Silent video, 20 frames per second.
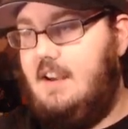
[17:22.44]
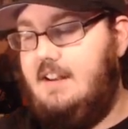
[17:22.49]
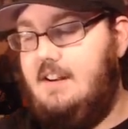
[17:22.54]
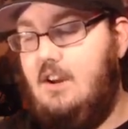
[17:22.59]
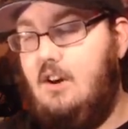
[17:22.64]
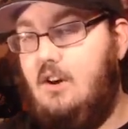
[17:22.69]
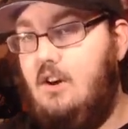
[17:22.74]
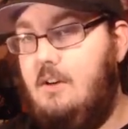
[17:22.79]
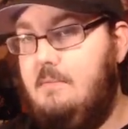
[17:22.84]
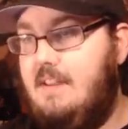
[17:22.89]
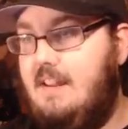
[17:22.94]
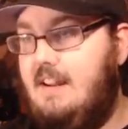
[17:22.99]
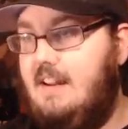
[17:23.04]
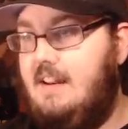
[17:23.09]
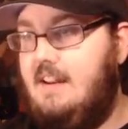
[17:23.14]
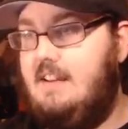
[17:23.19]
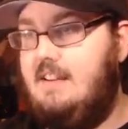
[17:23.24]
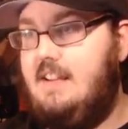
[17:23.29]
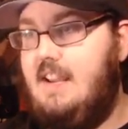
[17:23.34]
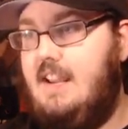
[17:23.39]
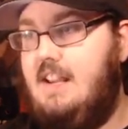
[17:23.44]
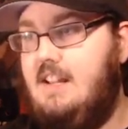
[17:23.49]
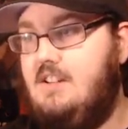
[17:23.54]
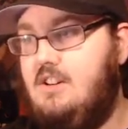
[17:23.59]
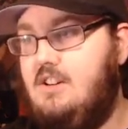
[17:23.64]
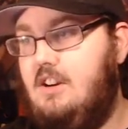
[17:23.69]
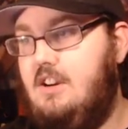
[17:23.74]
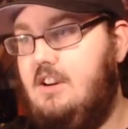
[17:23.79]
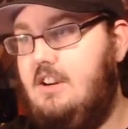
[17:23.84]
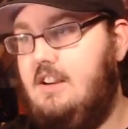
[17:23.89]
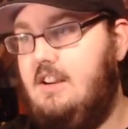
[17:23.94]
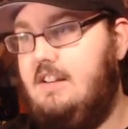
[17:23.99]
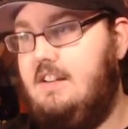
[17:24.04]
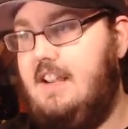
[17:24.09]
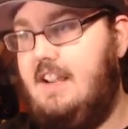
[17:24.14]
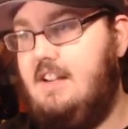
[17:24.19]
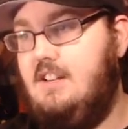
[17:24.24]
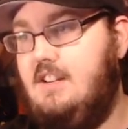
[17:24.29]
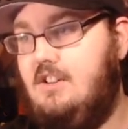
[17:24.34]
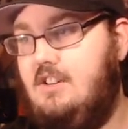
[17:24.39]
I know I'm getting in danger.
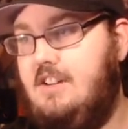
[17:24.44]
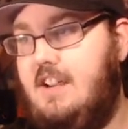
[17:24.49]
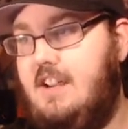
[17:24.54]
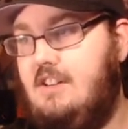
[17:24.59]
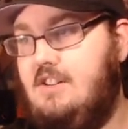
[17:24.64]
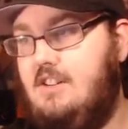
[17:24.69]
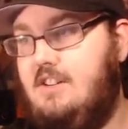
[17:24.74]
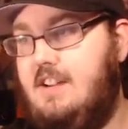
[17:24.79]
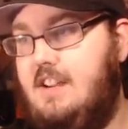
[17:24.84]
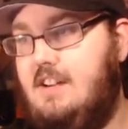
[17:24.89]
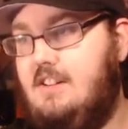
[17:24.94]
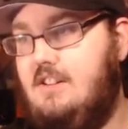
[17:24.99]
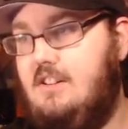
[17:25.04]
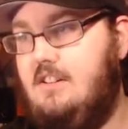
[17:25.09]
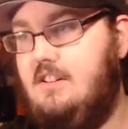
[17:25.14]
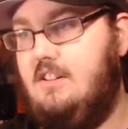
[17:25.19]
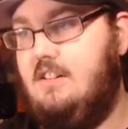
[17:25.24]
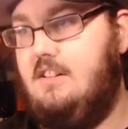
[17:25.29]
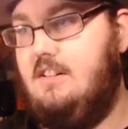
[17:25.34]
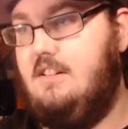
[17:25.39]
Danger, danger, danger.